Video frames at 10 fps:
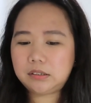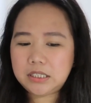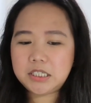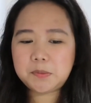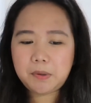
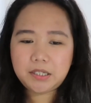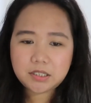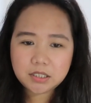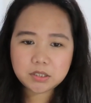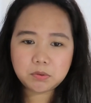these
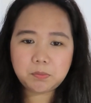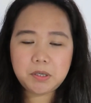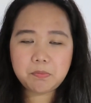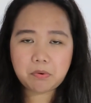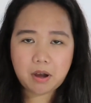paintings will
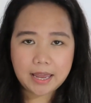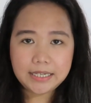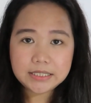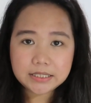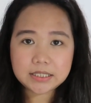be
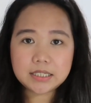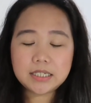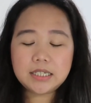priced.